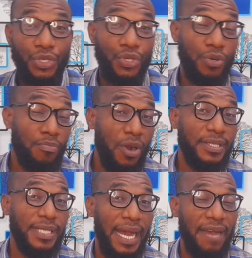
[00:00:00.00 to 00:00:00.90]
You
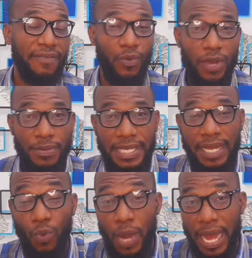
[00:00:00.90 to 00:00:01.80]
must have a
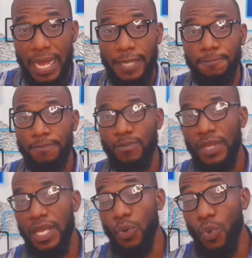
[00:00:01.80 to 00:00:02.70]
website. Why?
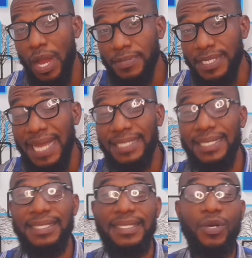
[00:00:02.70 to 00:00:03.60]
A
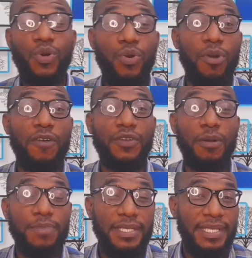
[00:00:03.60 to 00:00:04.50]
website is the home of
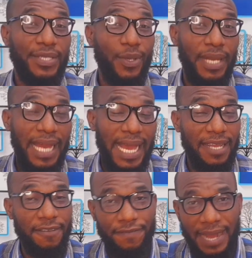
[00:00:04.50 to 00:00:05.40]
your business
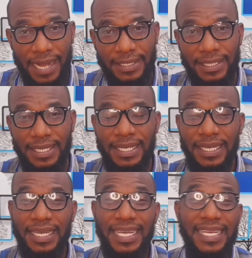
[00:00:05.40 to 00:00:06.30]
online. In fact,
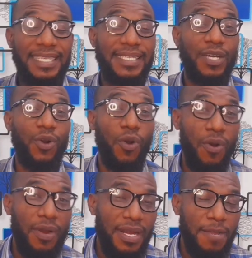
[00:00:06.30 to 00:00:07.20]
it is the
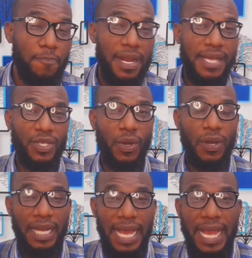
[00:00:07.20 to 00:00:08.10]
only place
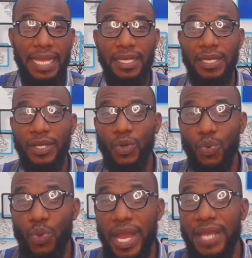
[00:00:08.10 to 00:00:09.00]
online
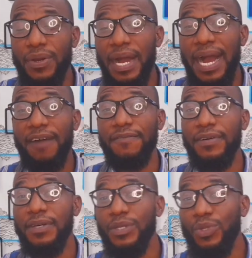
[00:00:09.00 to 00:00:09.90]
where you have
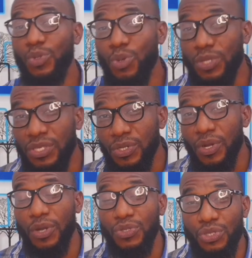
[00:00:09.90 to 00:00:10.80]
total
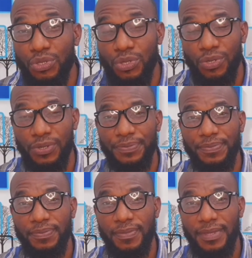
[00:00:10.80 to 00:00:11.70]

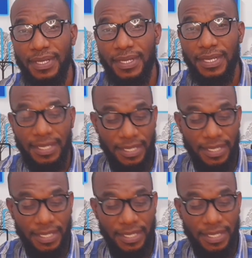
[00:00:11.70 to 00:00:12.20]
control.